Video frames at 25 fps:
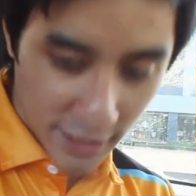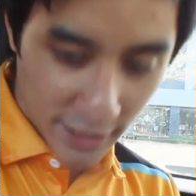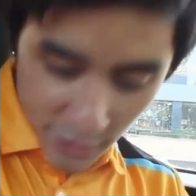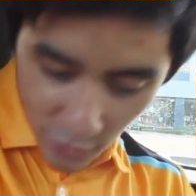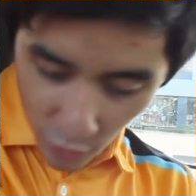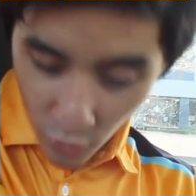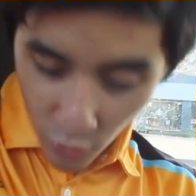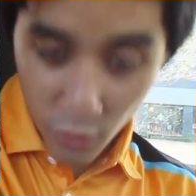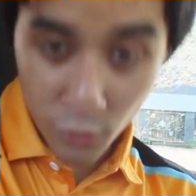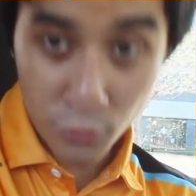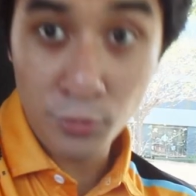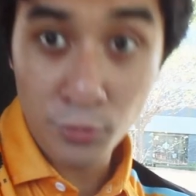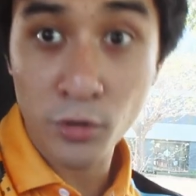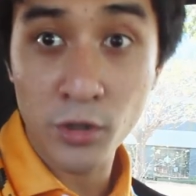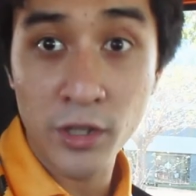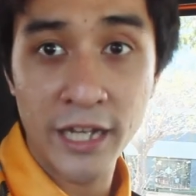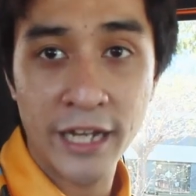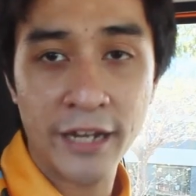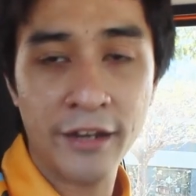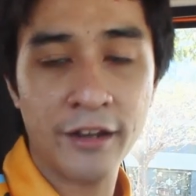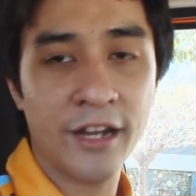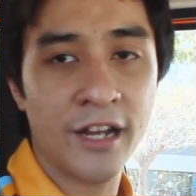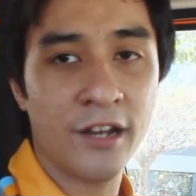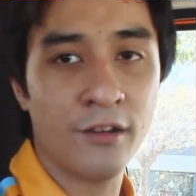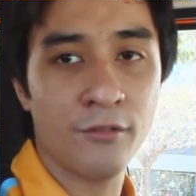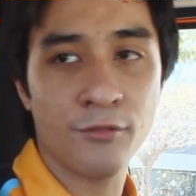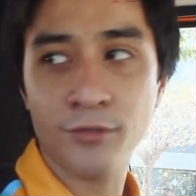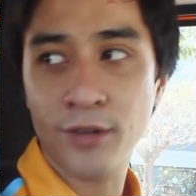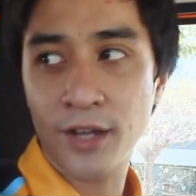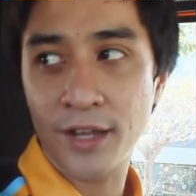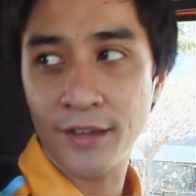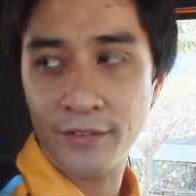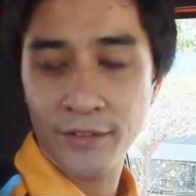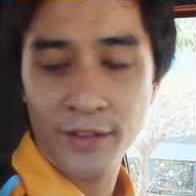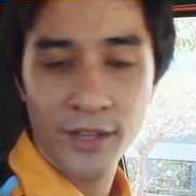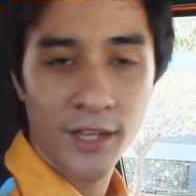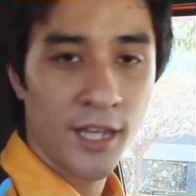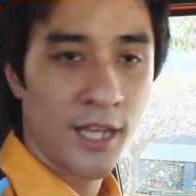it's all full here in
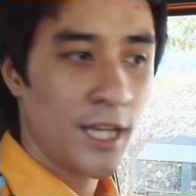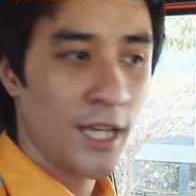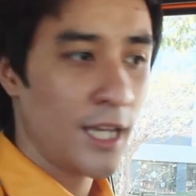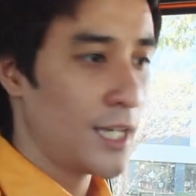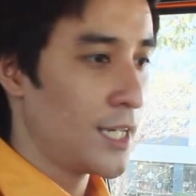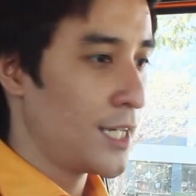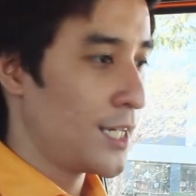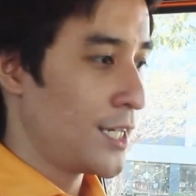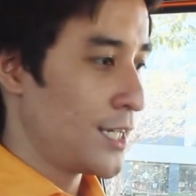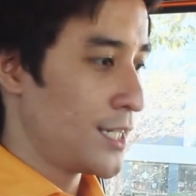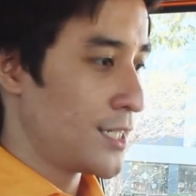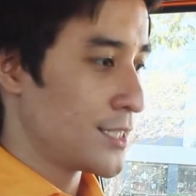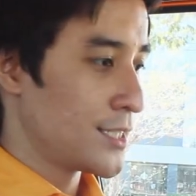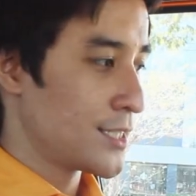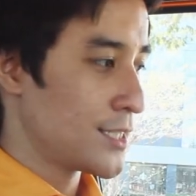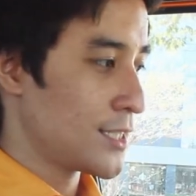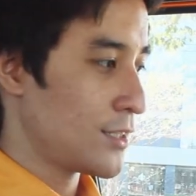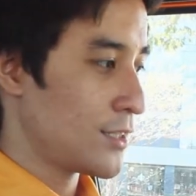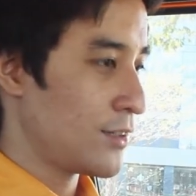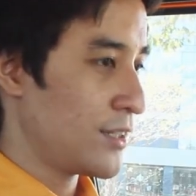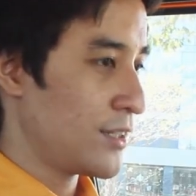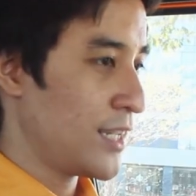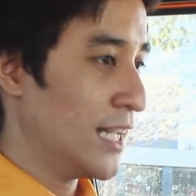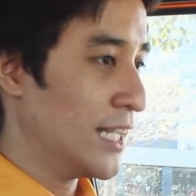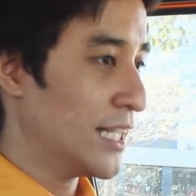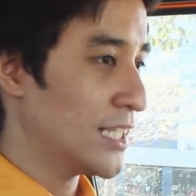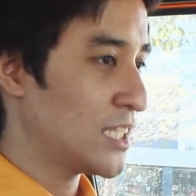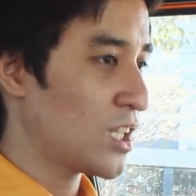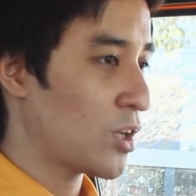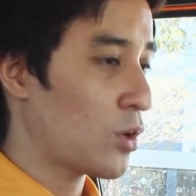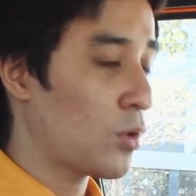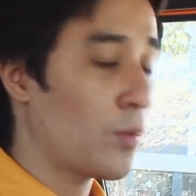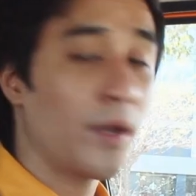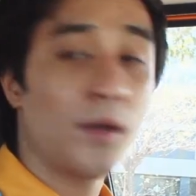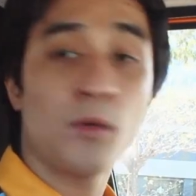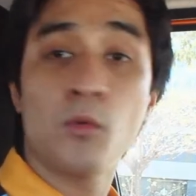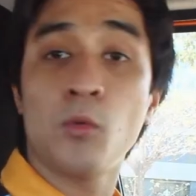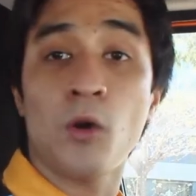front. So yeah, that's a
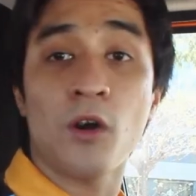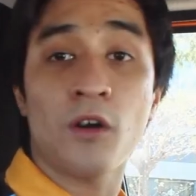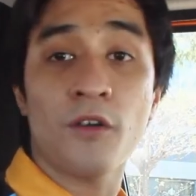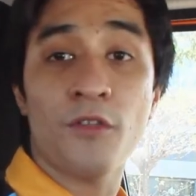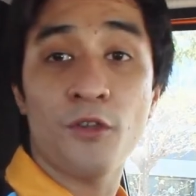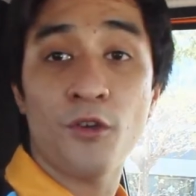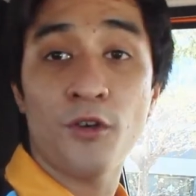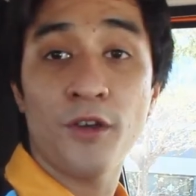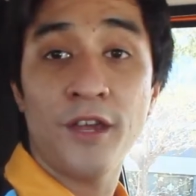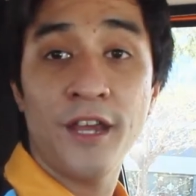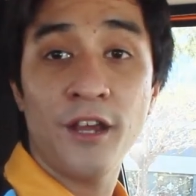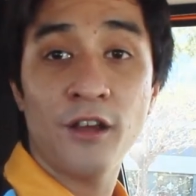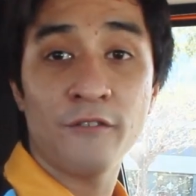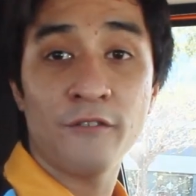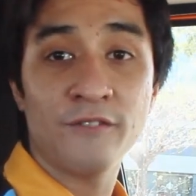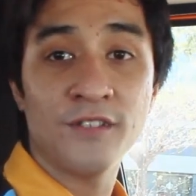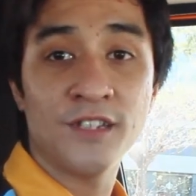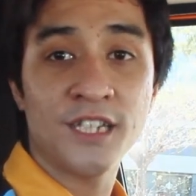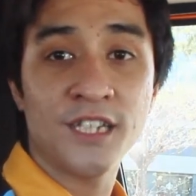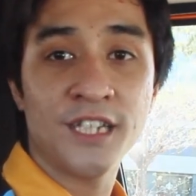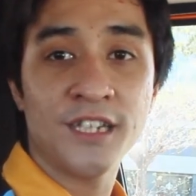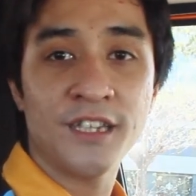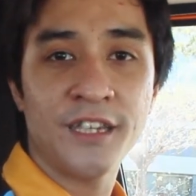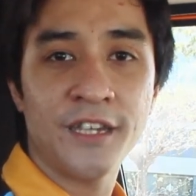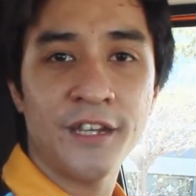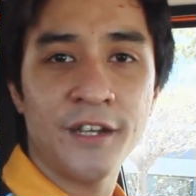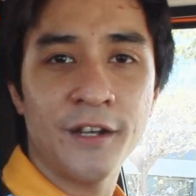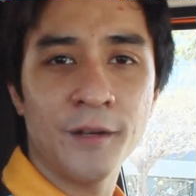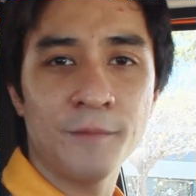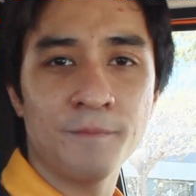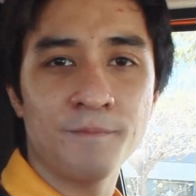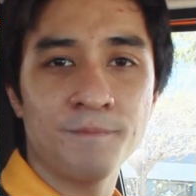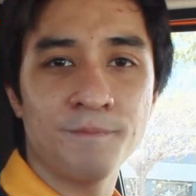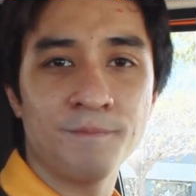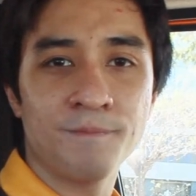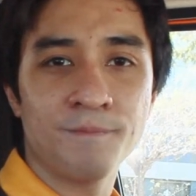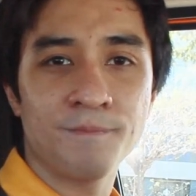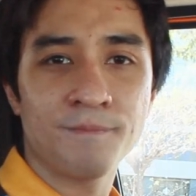quick walkthrough here of this interior.
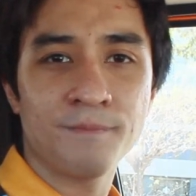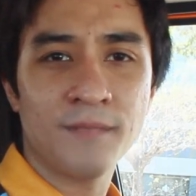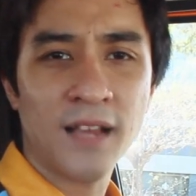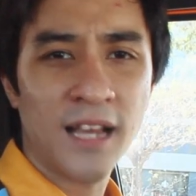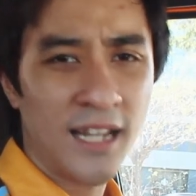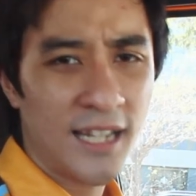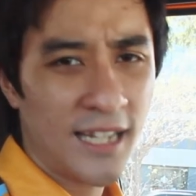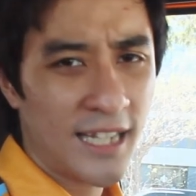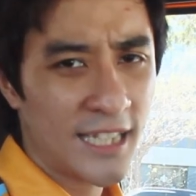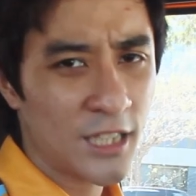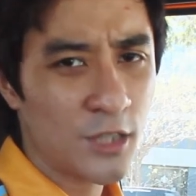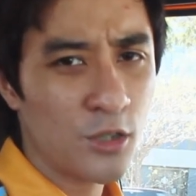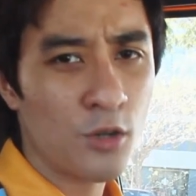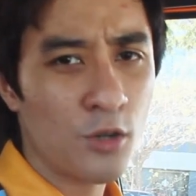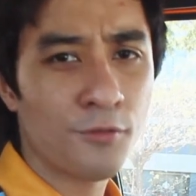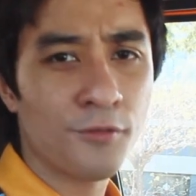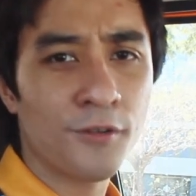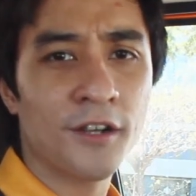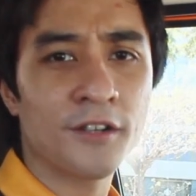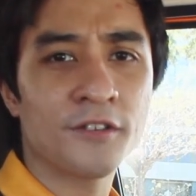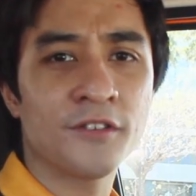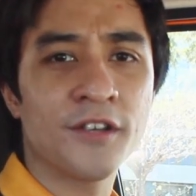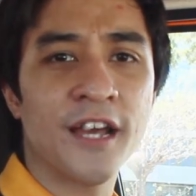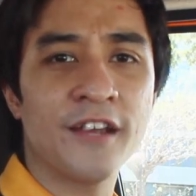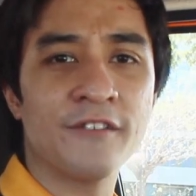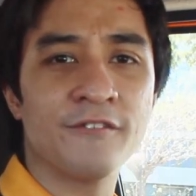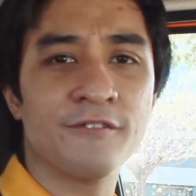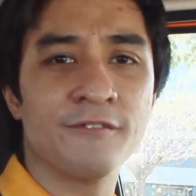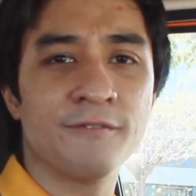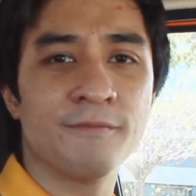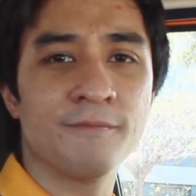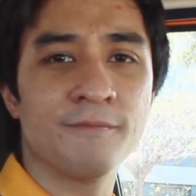Let's go for a dive.